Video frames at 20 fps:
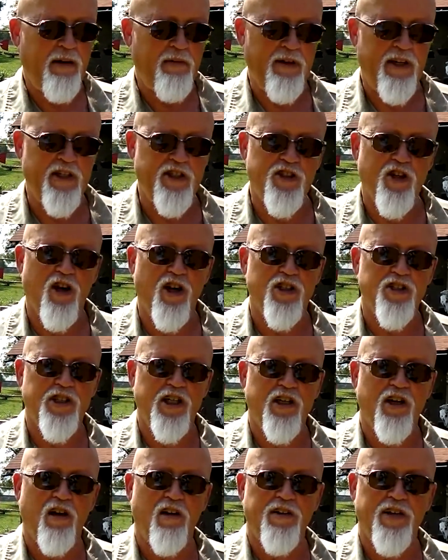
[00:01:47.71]
getting charged
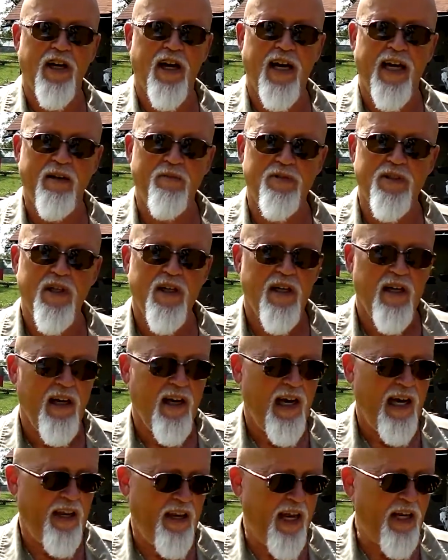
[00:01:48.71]
at all times,
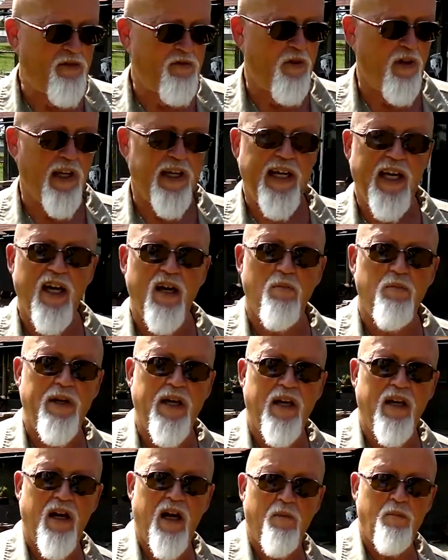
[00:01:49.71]
and that's really helped
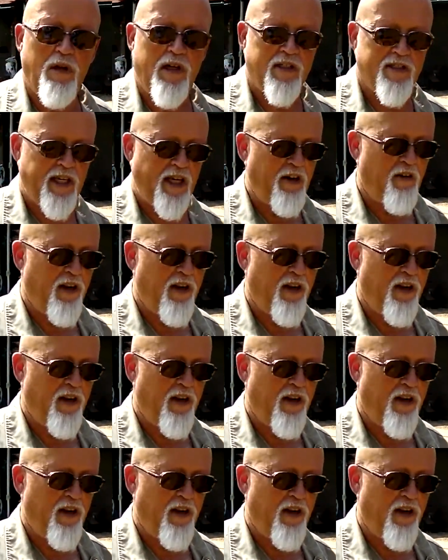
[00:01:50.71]
me a lot because I